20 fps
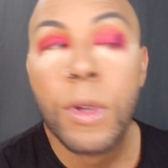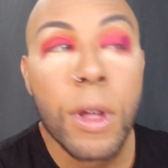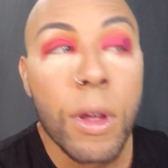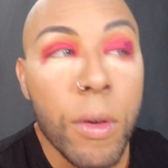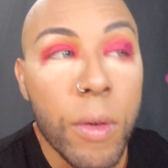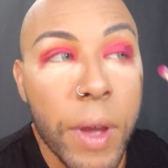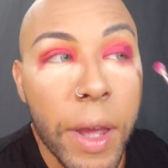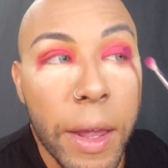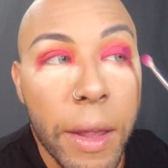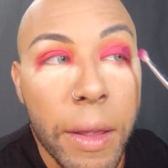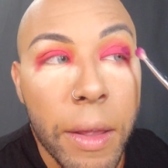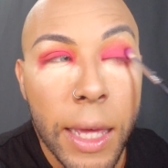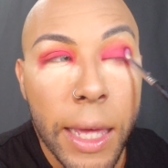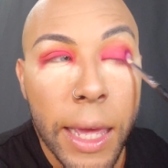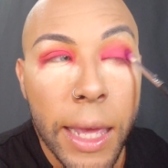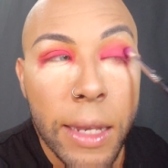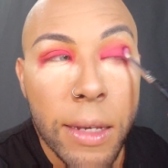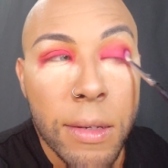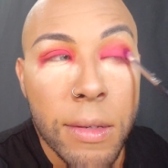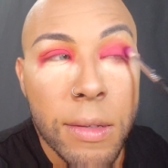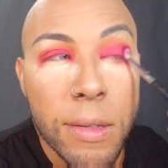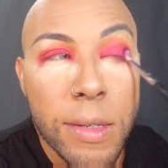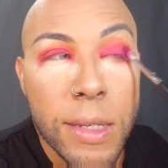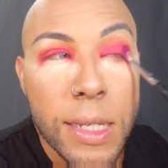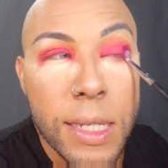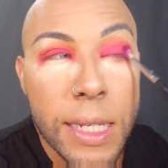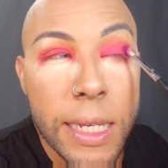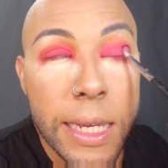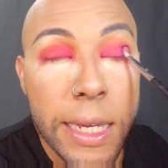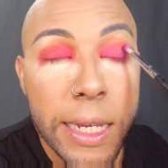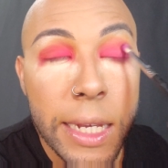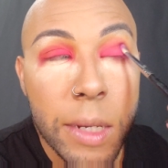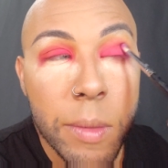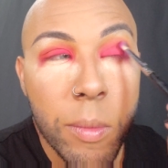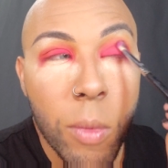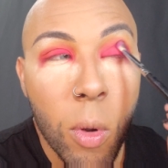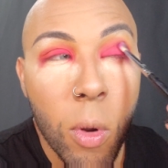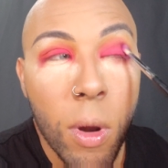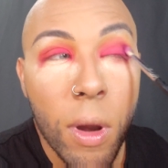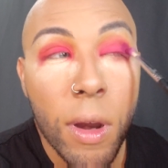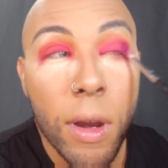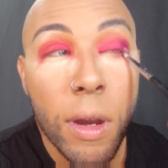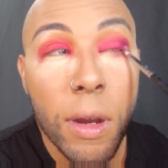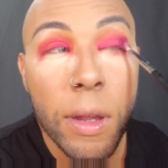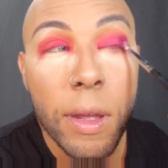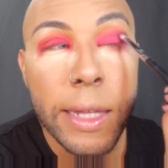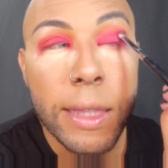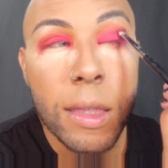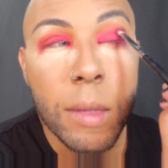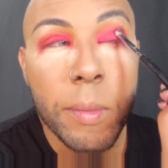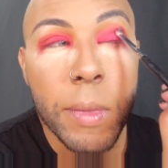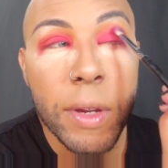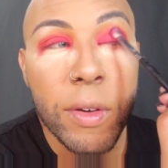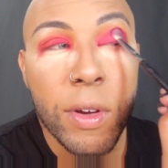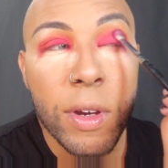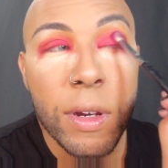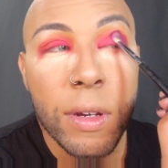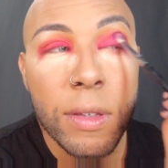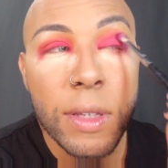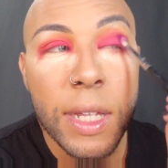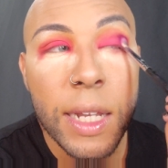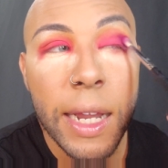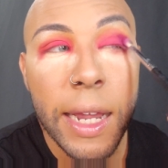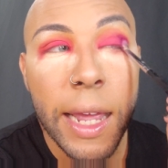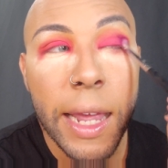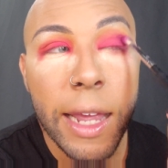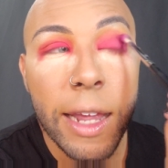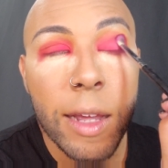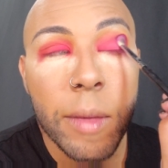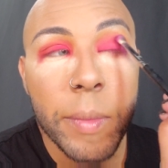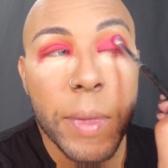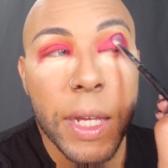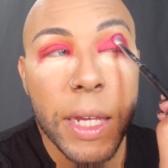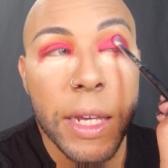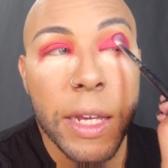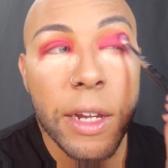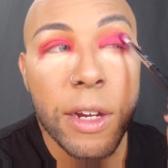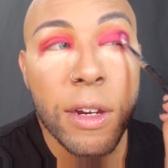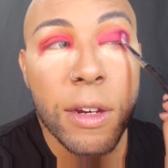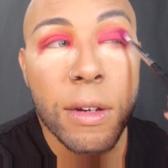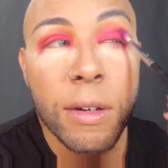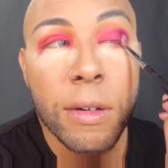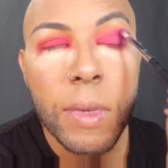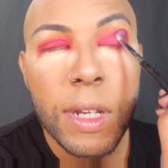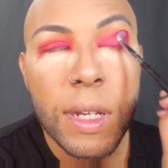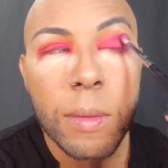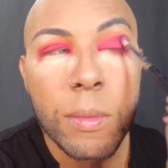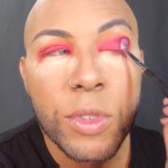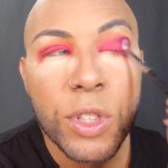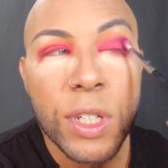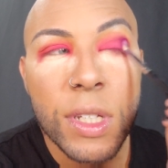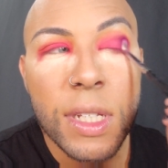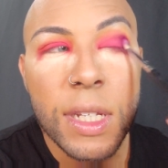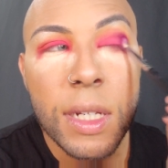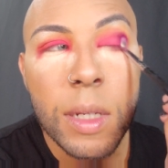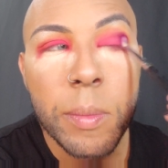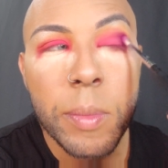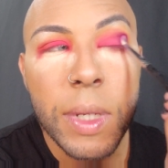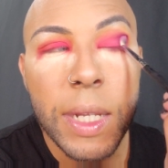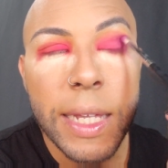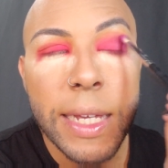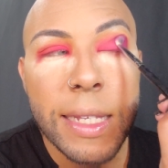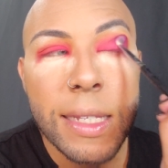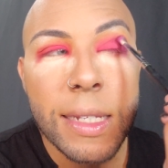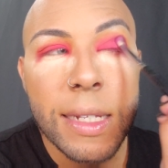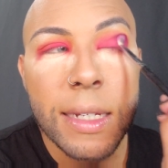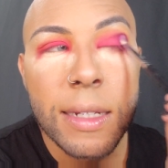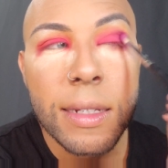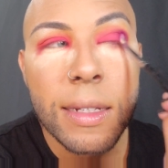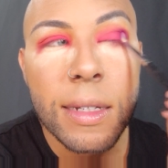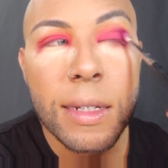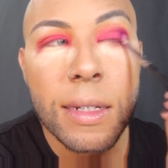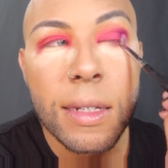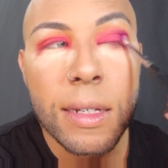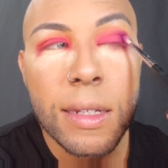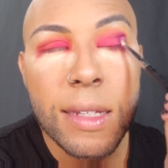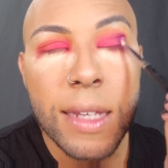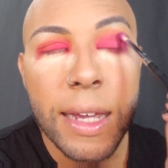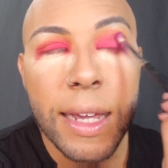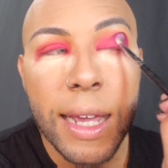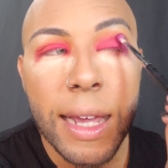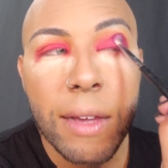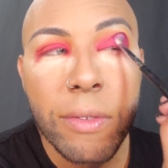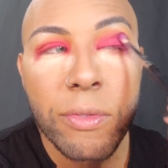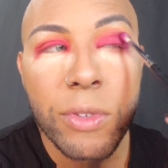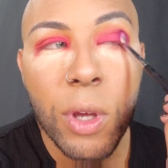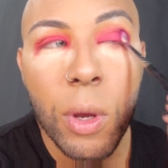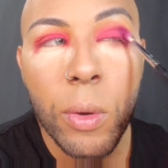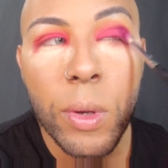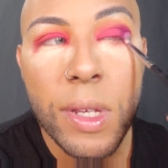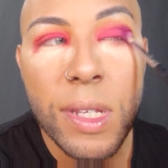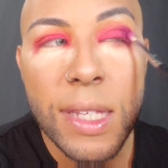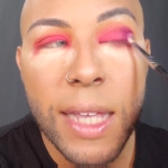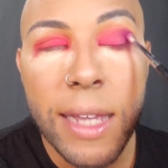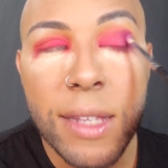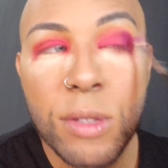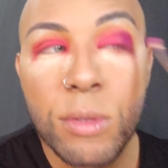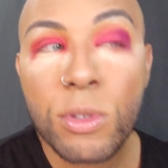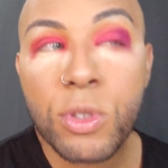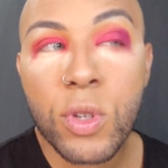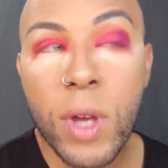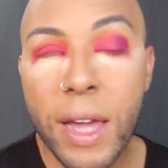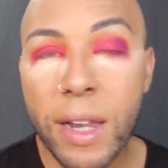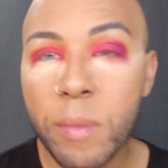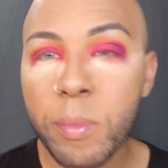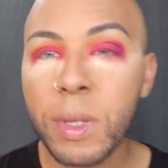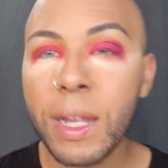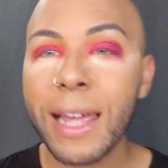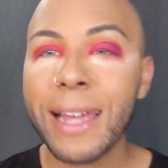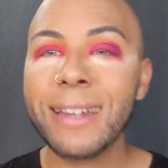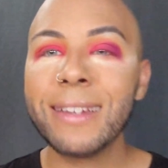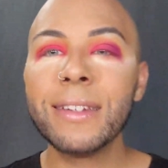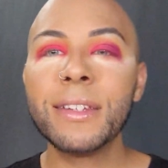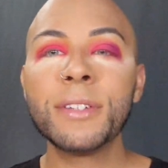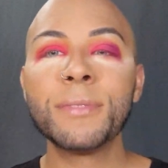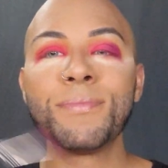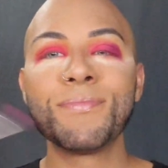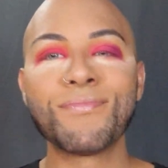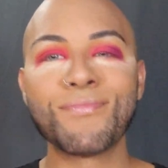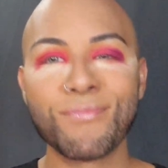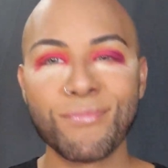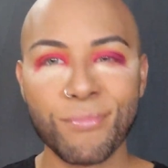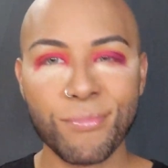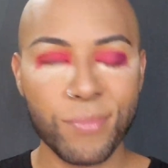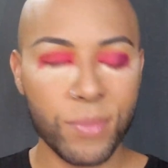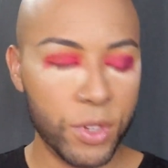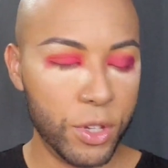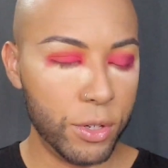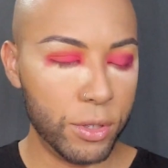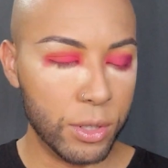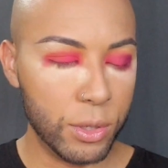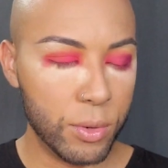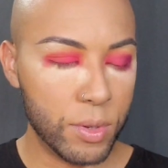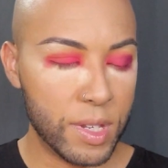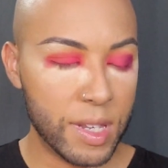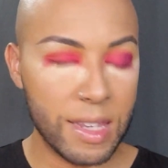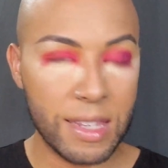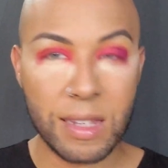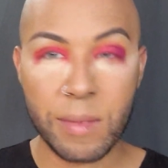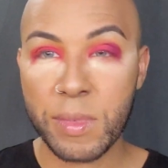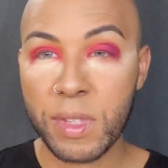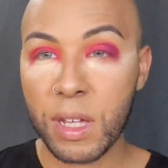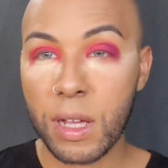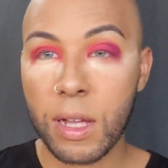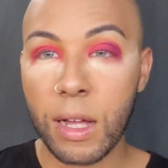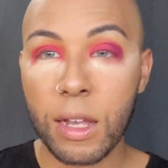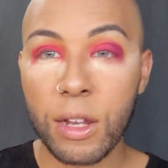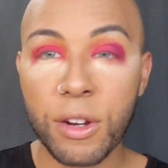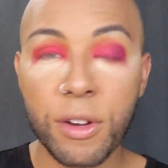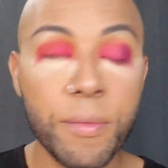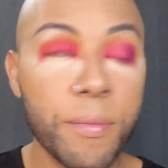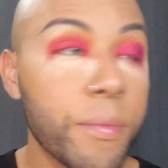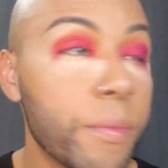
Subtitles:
Okay, again, seeing it more in the mirror than I am here, and I'm just gonna place it because I have noticed as you try to blend, you're losing some of the color.